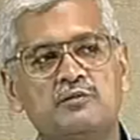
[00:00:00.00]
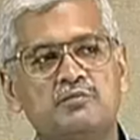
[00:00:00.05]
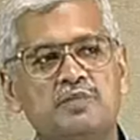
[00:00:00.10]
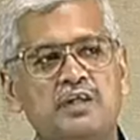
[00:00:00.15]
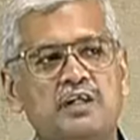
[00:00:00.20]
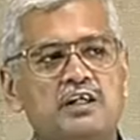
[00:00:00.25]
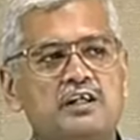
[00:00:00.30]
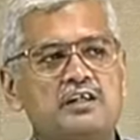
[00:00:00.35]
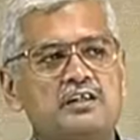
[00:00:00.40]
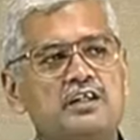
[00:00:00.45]

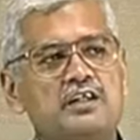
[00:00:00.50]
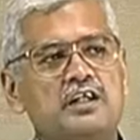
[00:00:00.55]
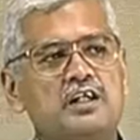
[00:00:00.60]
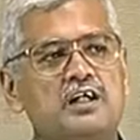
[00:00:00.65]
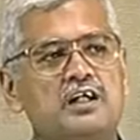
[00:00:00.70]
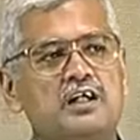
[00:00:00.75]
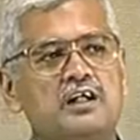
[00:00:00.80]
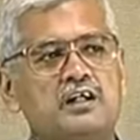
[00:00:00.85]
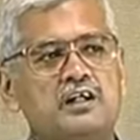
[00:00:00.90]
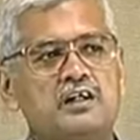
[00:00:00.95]
making
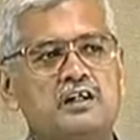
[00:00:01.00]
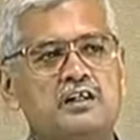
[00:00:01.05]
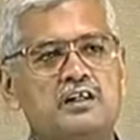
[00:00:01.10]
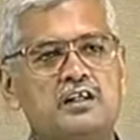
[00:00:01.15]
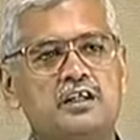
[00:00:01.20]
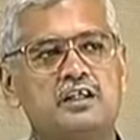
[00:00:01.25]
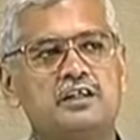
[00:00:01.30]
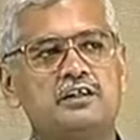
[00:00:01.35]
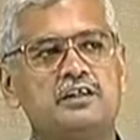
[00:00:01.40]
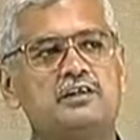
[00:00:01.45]
the
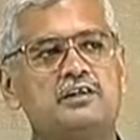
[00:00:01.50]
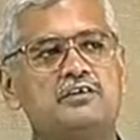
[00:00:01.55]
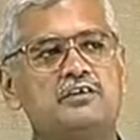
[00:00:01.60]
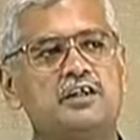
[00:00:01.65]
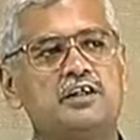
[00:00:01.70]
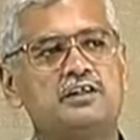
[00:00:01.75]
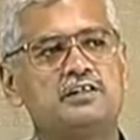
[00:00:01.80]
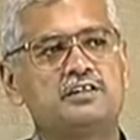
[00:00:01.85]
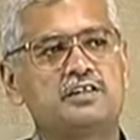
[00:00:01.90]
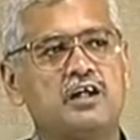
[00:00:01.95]
learning
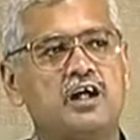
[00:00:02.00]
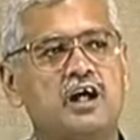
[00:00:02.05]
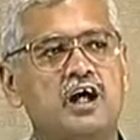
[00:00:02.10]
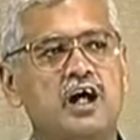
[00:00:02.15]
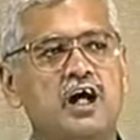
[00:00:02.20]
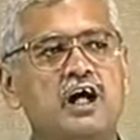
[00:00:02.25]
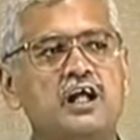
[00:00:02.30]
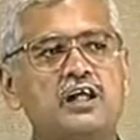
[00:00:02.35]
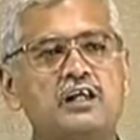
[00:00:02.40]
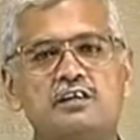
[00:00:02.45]
rate
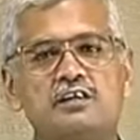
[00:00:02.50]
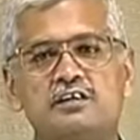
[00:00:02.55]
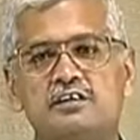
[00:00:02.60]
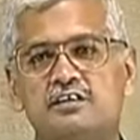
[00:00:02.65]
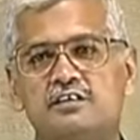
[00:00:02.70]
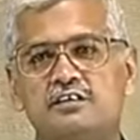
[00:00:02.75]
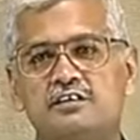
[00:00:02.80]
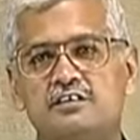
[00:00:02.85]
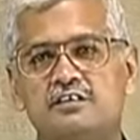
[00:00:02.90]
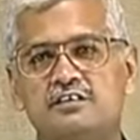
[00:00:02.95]
high,
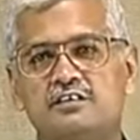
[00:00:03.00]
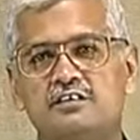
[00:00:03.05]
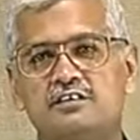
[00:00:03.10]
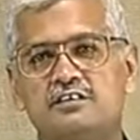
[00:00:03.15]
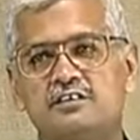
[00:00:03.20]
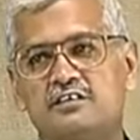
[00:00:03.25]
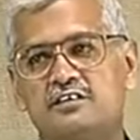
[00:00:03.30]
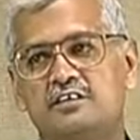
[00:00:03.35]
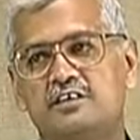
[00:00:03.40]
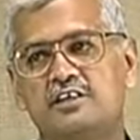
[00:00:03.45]

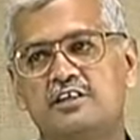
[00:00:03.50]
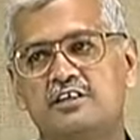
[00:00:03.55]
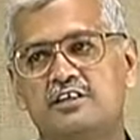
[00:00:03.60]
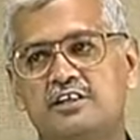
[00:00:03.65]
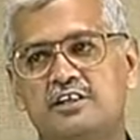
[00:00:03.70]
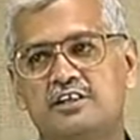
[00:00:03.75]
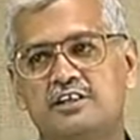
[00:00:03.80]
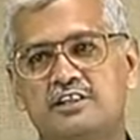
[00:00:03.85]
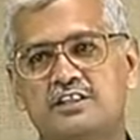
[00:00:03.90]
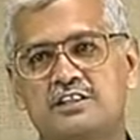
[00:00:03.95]
it
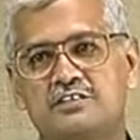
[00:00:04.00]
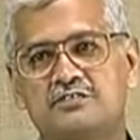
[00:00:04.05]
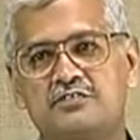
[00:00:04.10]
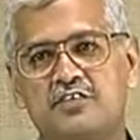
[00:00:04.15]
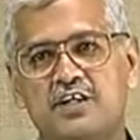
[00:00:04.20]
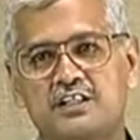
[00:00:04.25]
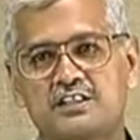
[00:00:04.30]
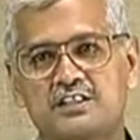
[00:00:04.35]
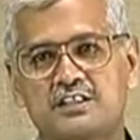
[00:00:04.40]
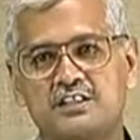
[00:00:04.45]
learns
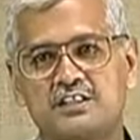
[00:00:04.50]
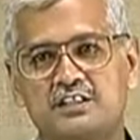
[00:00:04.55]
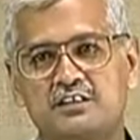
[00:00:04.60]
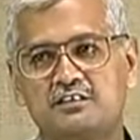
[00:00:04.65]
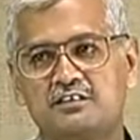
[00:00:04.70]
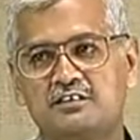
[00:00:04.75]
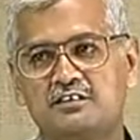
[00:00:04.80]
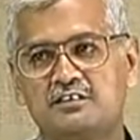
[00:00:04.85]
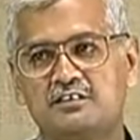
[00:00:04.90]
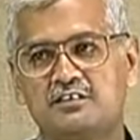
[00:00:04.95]
faster,
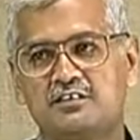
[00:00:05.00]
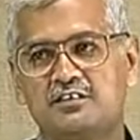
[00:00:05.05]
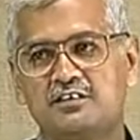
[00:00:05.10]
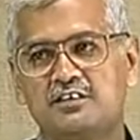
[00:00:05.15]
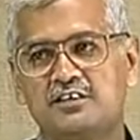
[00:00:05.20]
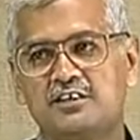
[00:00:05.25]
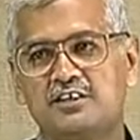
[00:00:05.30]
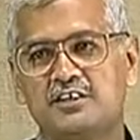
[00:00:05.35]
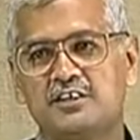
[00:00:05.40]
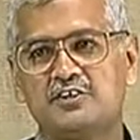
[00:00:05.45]

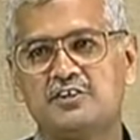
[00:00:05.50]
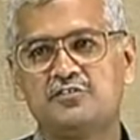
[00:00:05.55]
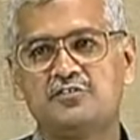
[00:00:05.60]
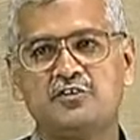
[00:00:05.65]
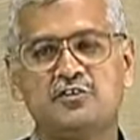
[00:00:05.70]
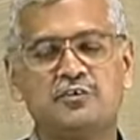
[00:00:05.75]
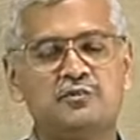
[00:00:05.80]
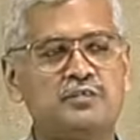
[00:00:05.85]
If you are